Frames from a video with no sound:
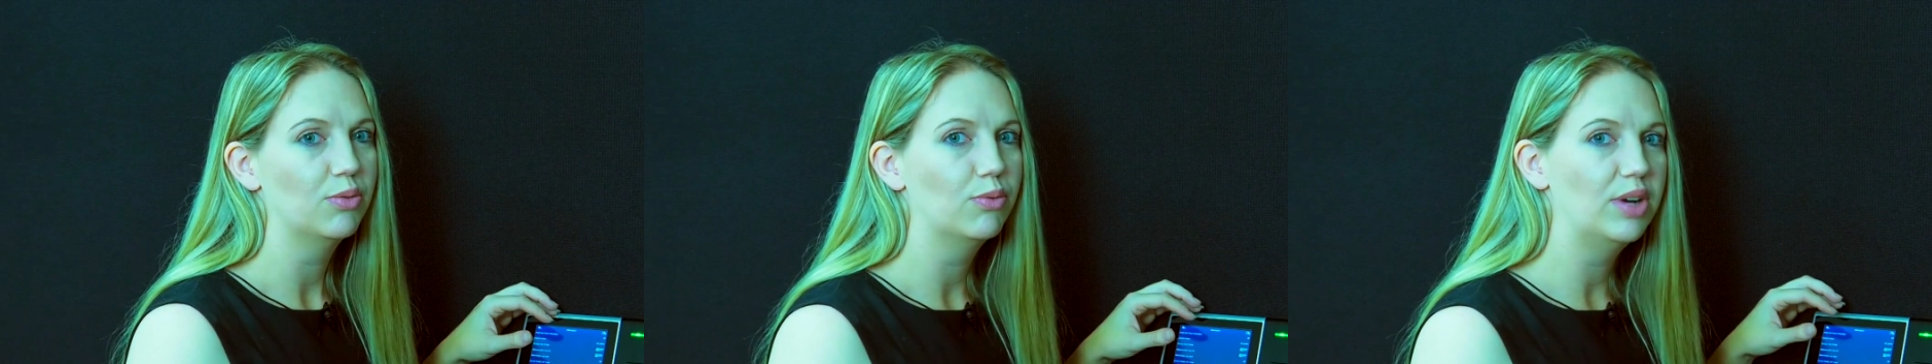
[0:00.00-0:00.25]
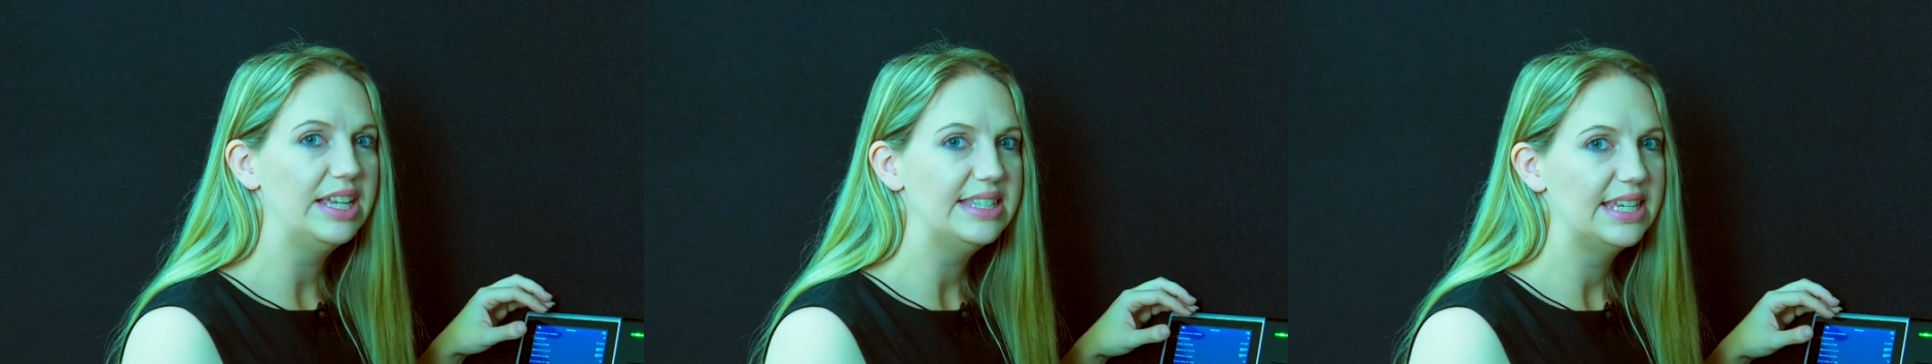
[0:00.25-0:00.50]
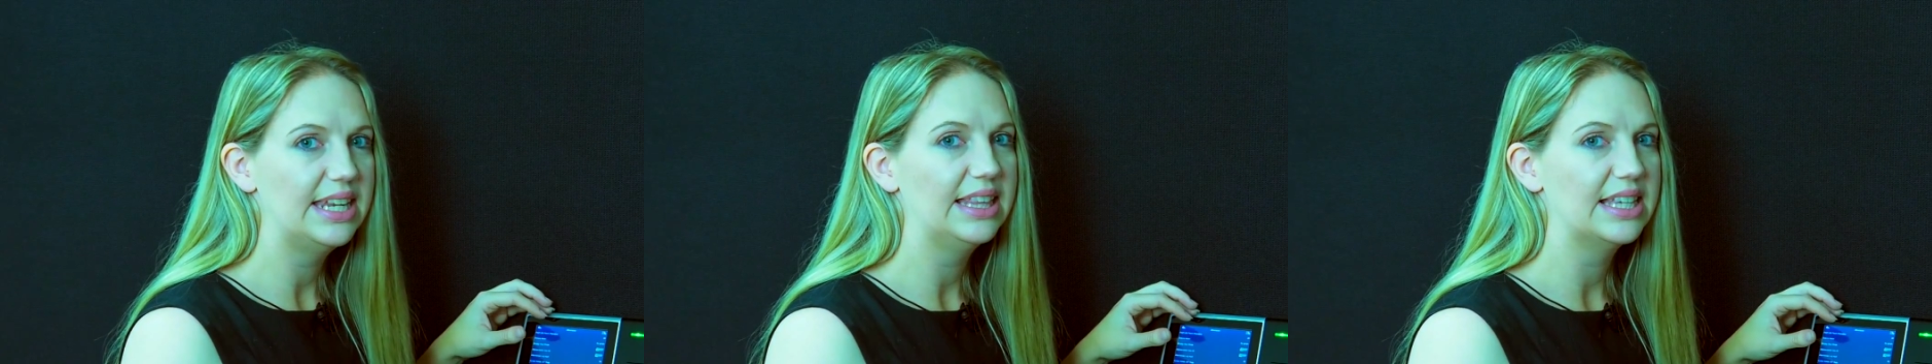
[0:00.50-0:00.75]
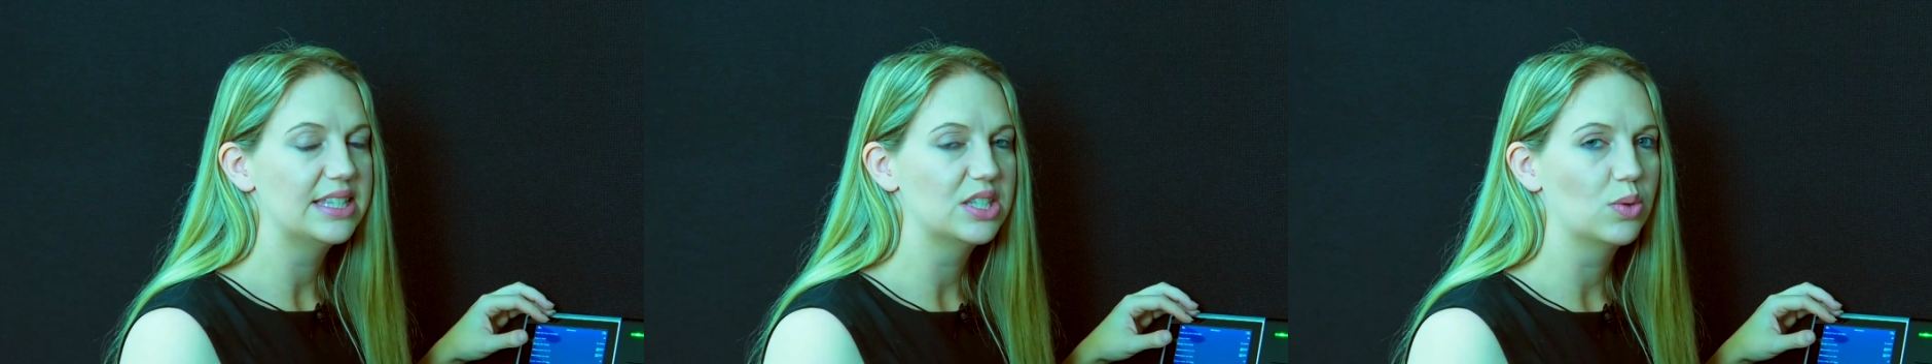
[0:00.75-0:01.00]
Resetting
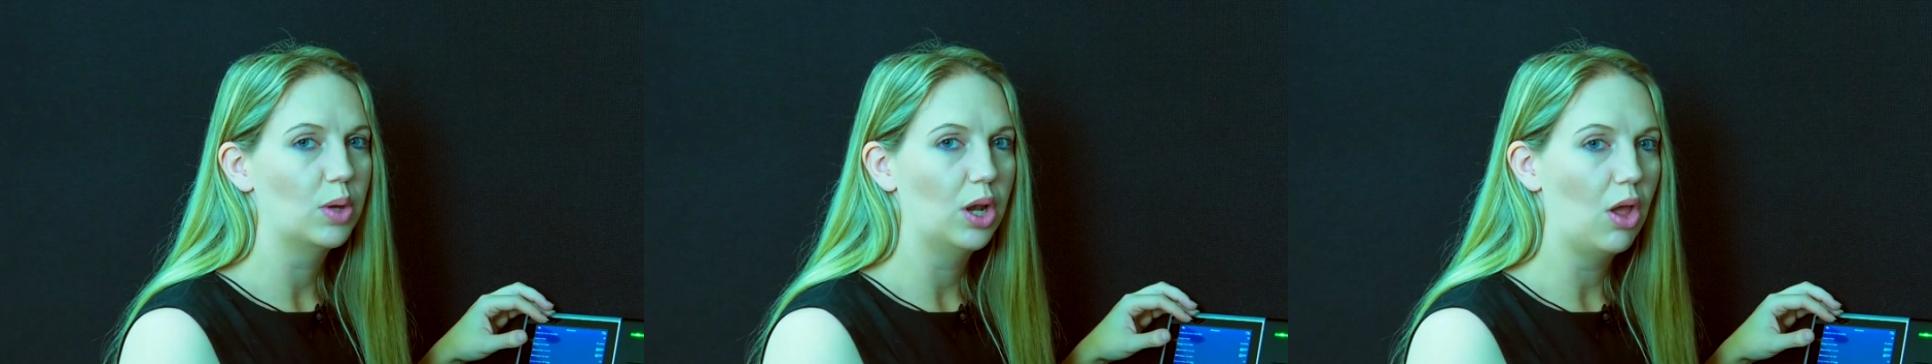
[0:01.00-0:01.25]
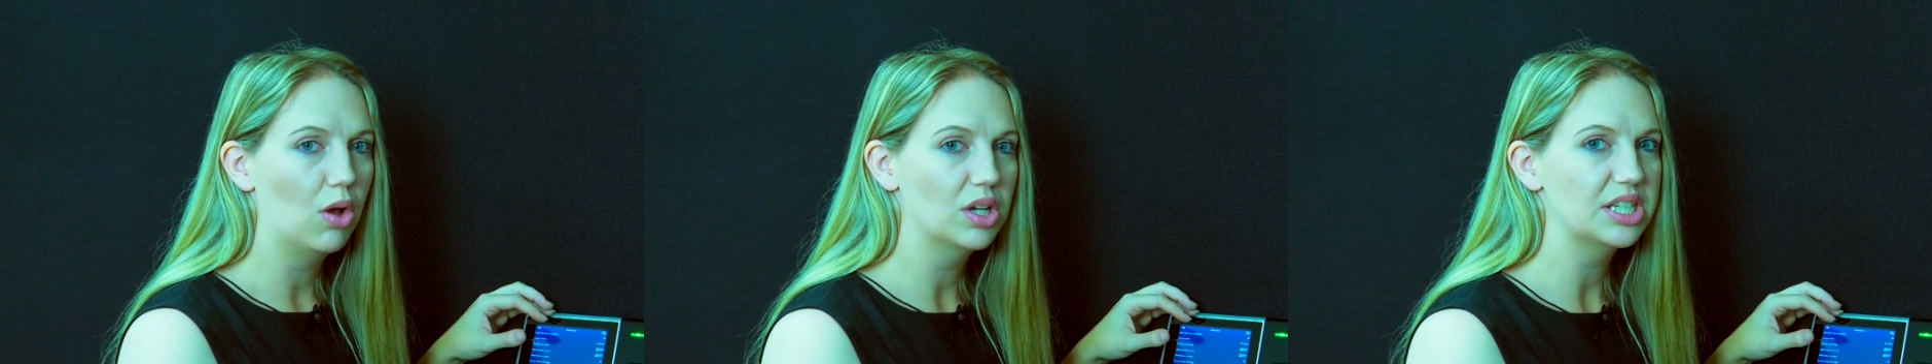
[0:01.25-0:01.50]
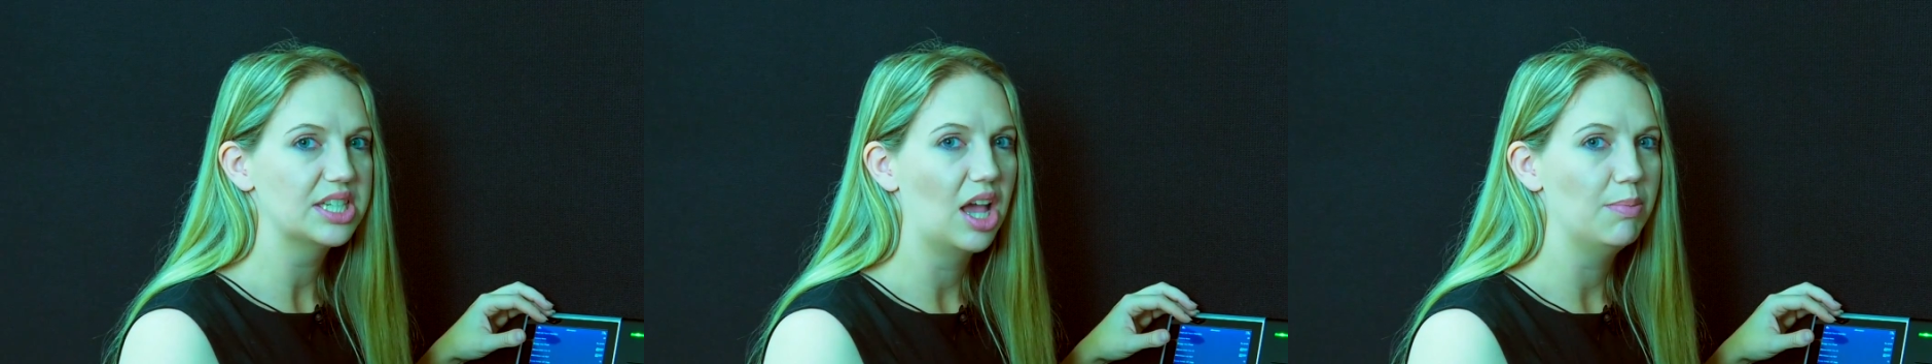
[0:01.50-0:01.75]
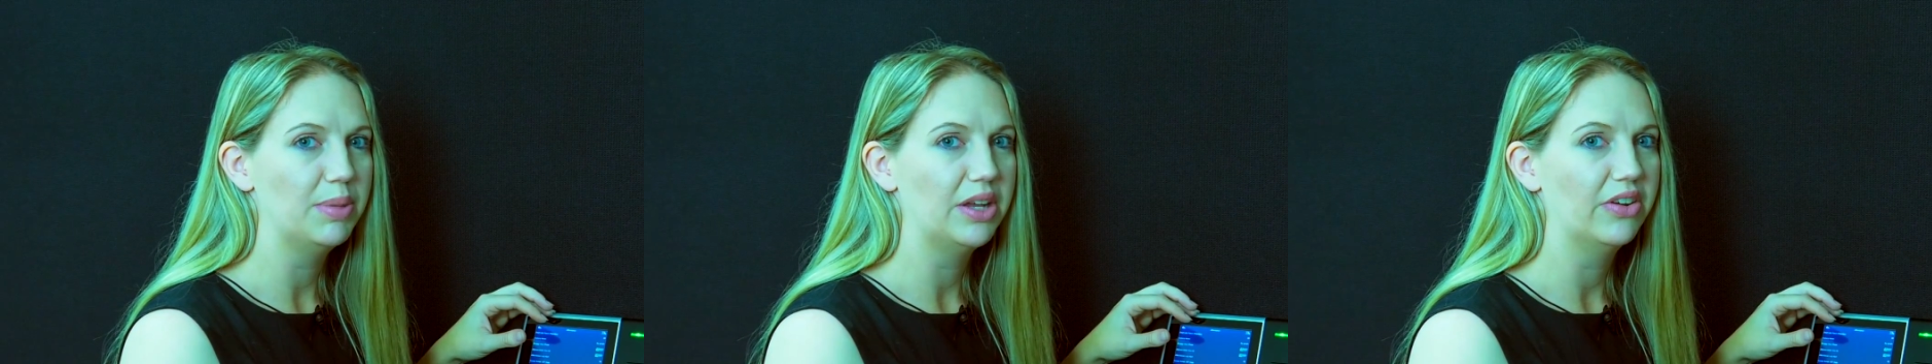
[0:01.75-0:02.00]
this to a longer
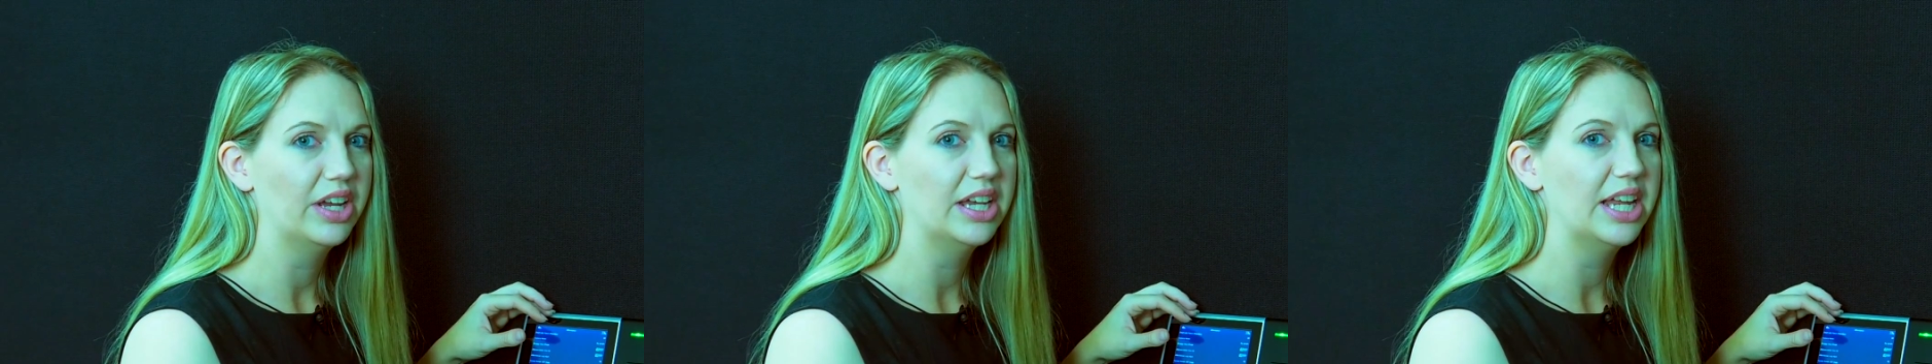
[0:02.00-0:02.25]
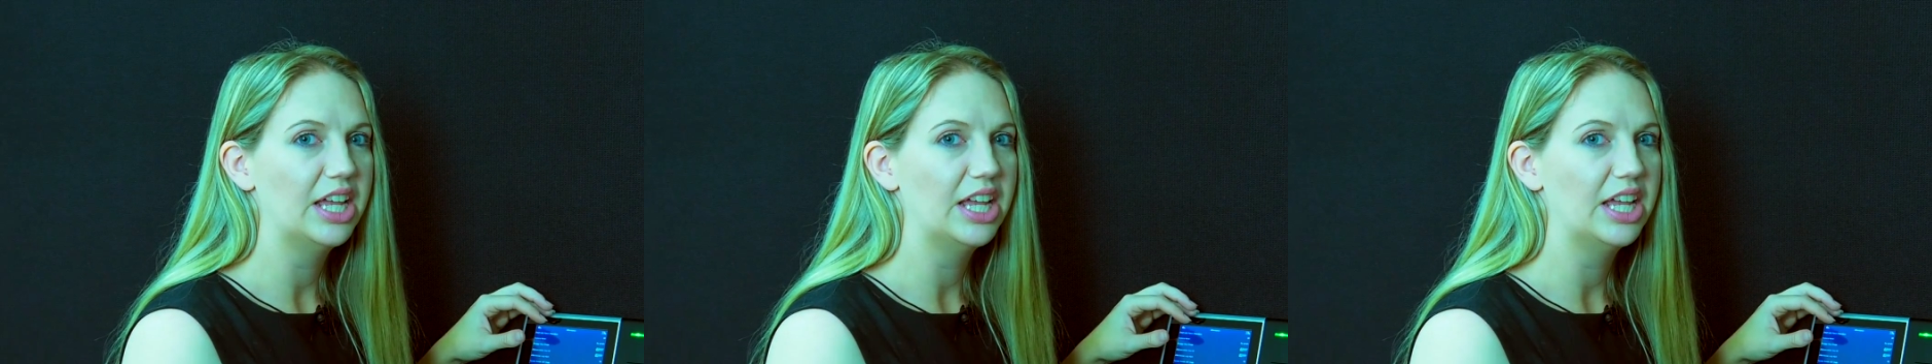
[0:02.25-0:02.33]
time period